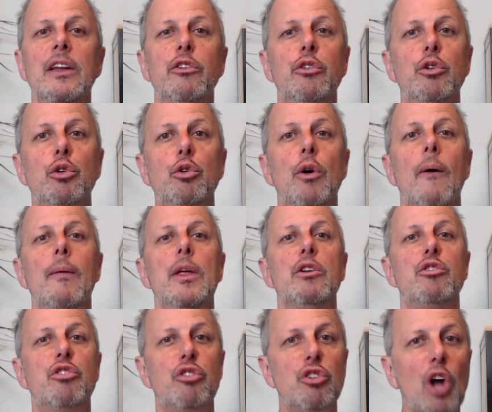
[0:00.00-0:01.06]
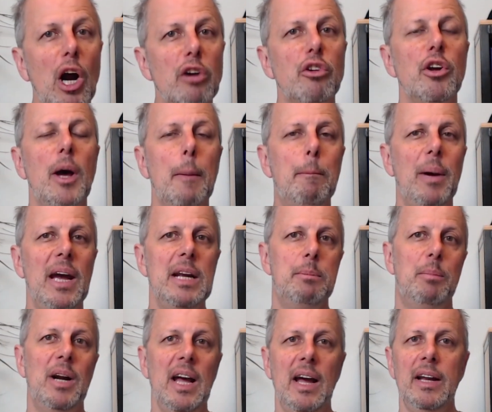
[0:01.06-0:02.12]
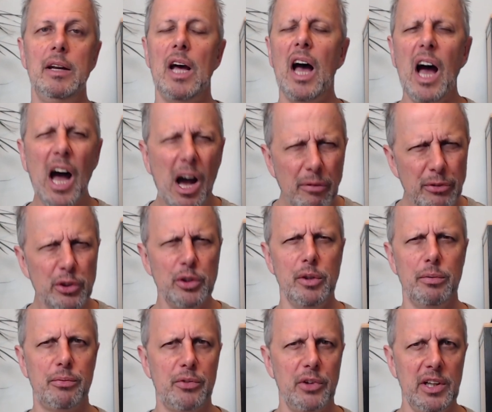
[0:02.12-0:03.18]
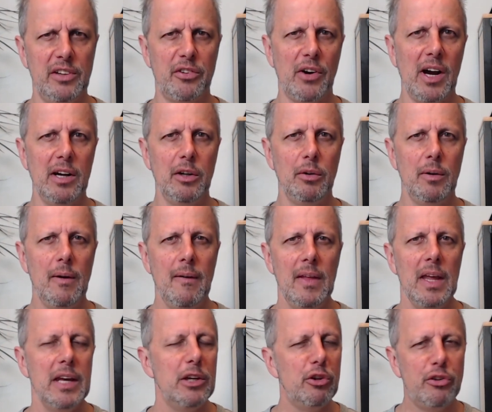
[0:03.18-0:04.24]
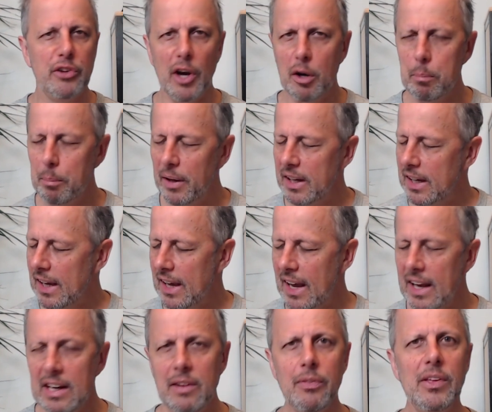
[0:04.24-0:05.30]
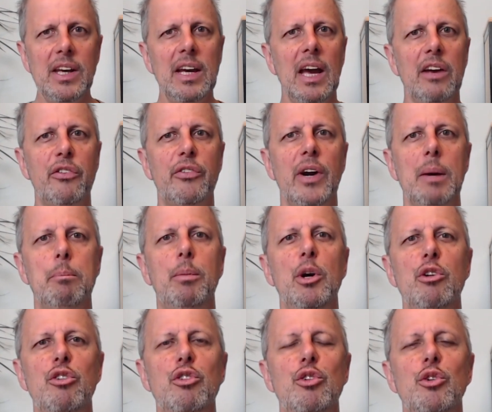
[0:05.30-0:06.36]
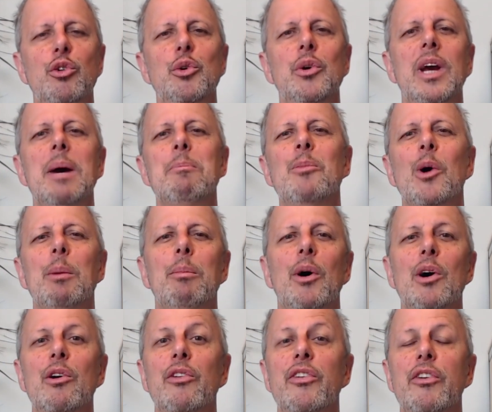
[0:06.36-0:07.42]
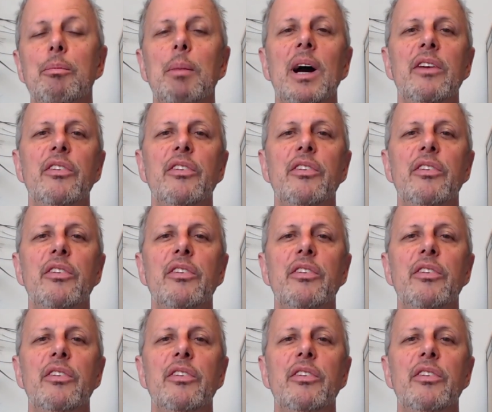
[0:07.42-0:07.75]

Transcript: to start a paid plan after your free trial. You don't pay anything extra, but you do get more bonuses by